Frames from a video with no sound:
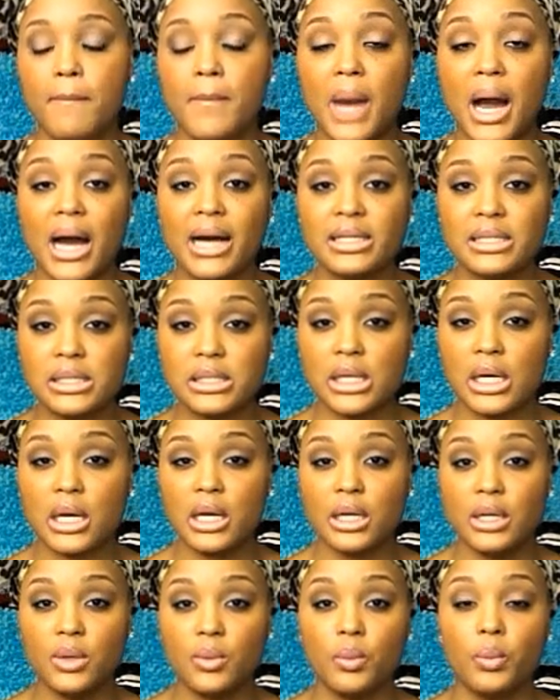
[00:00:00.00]
my
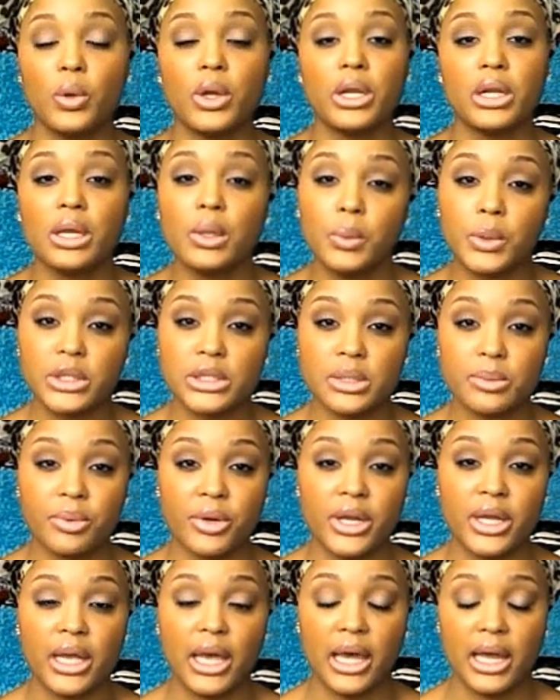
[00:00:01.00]
son, when he went to
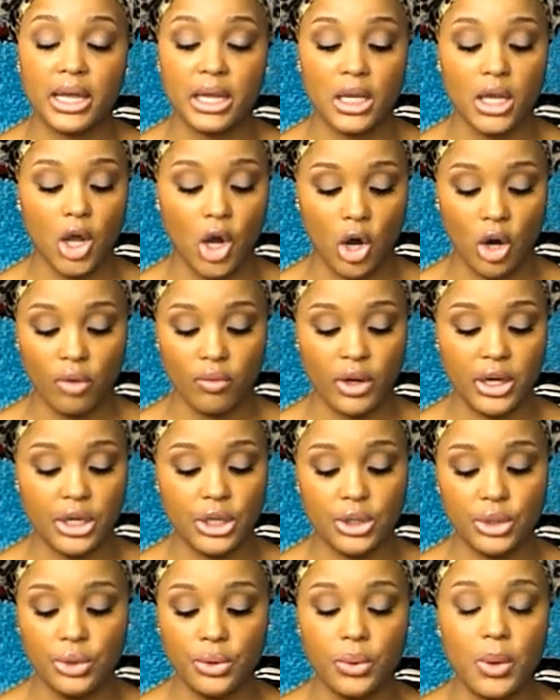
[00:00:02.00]
pre-K, he
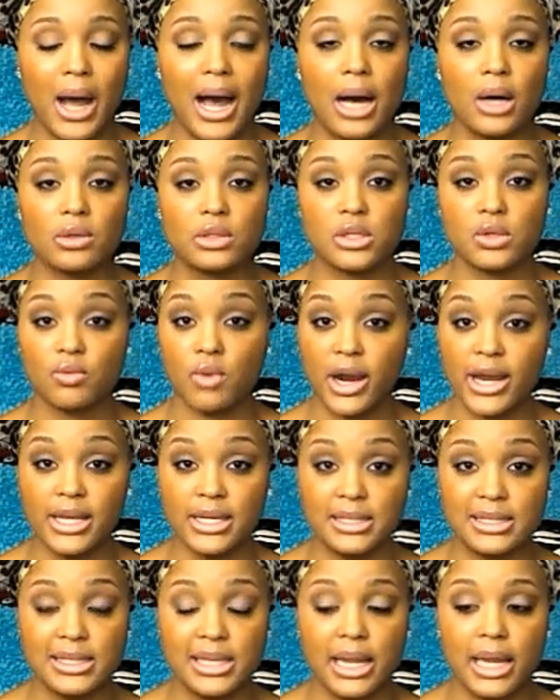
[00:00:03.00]
already knew how to
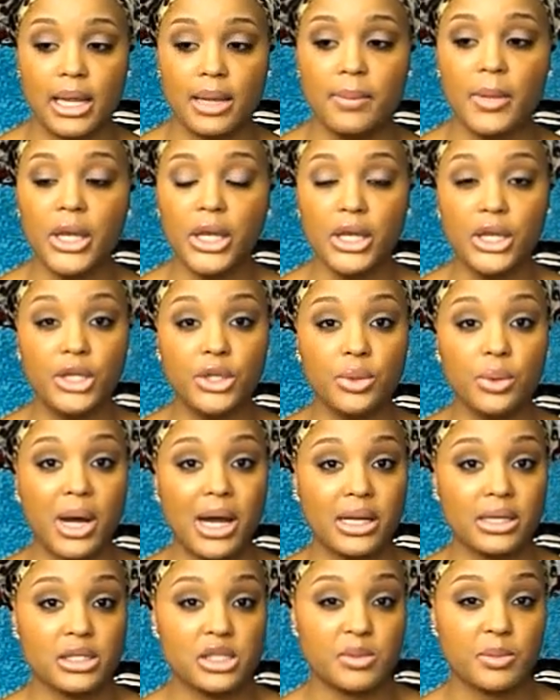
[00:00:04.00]
write his name. He knew
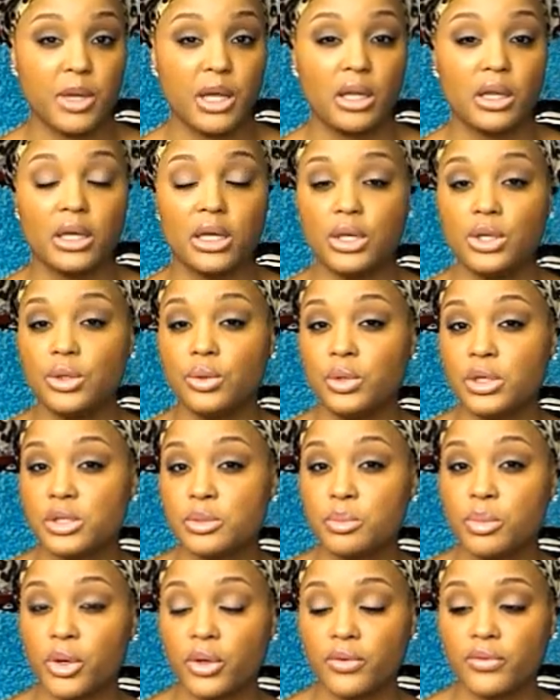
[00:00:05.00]
how to spell it. He knew
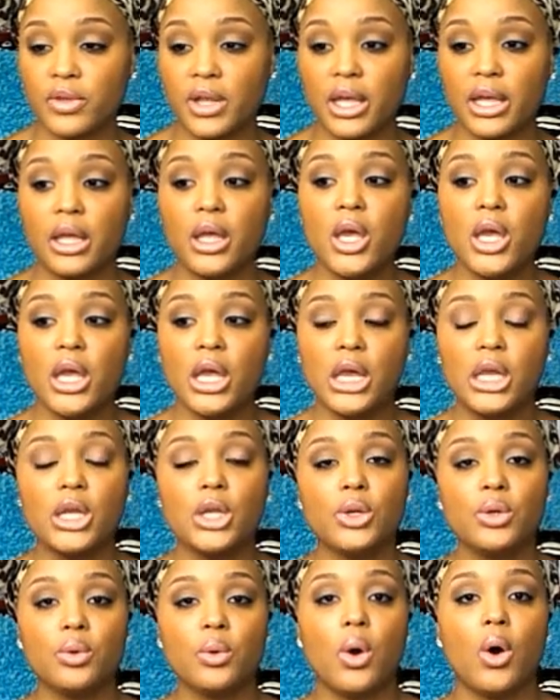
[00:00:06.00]
his birthday.
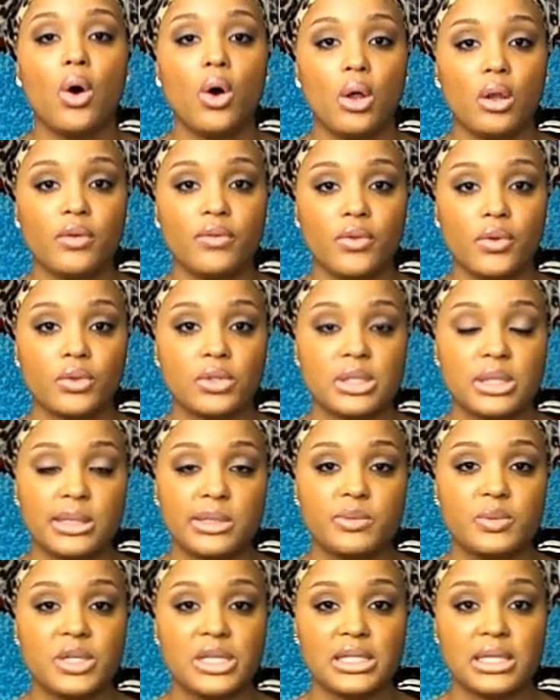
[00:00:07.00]
He knew all of those
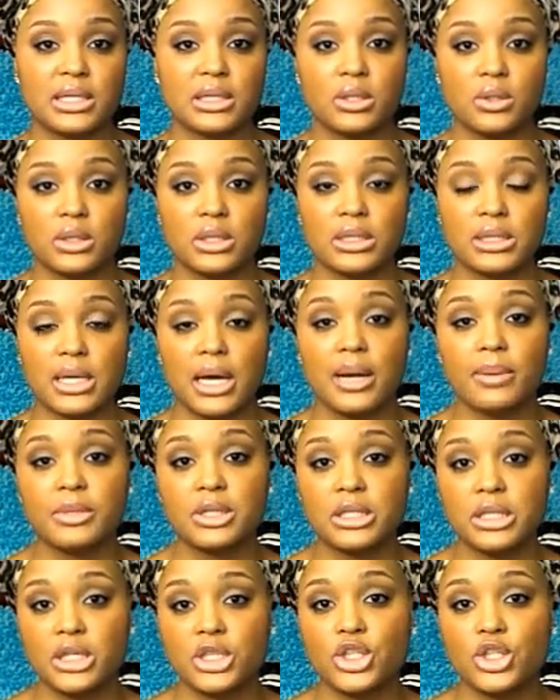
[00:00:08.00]
things because I took the time
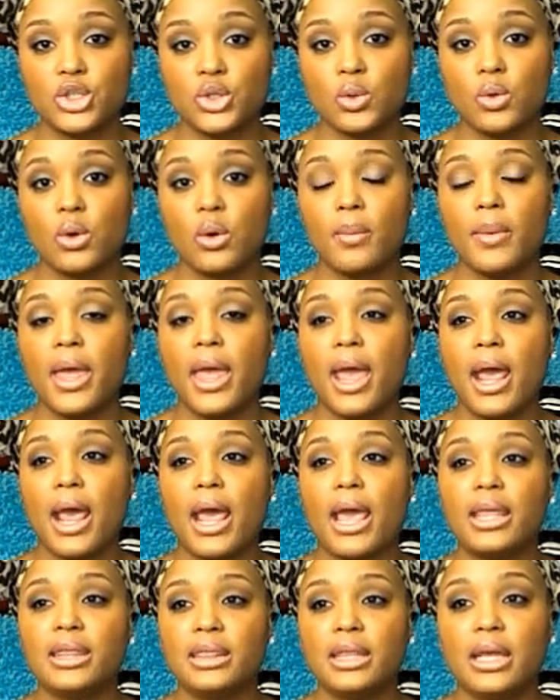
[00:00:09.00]
to teach it to him.
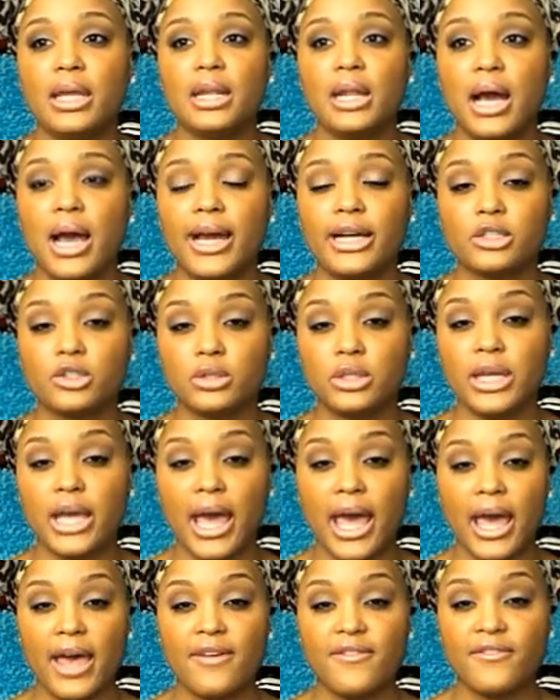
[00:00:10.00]
And then I
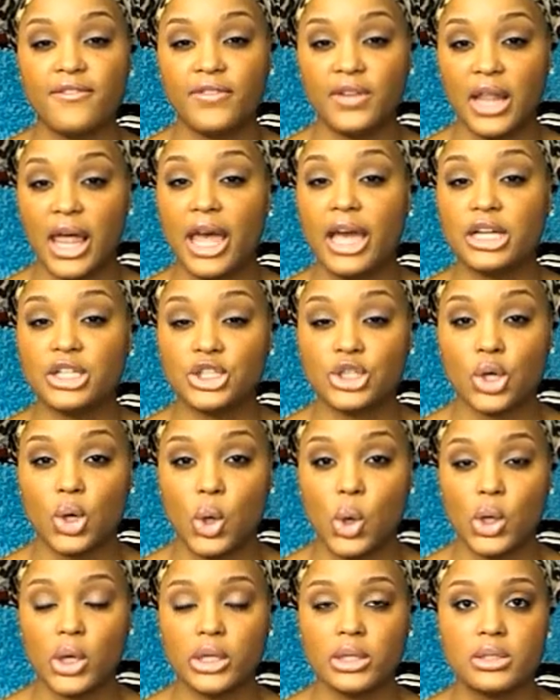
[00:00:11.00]
actually had
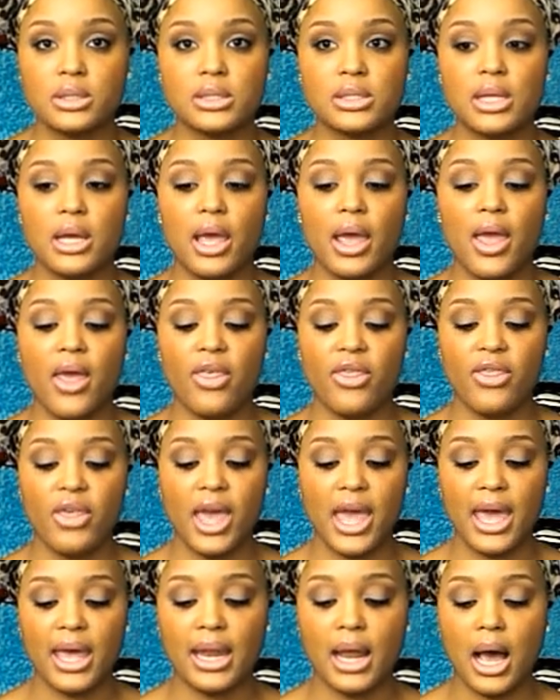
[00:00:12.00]
flashcards
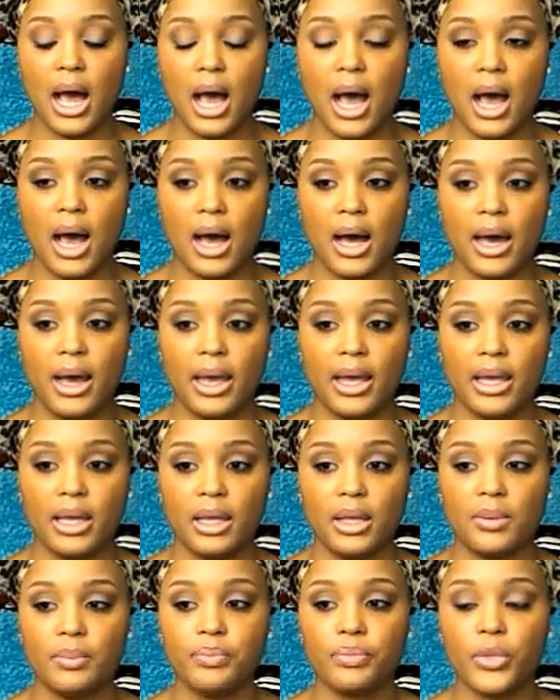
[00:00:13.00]
that
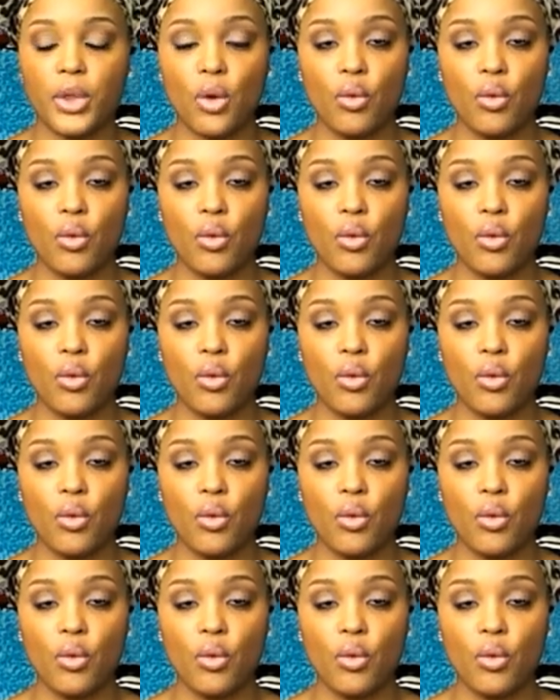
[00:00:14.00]
I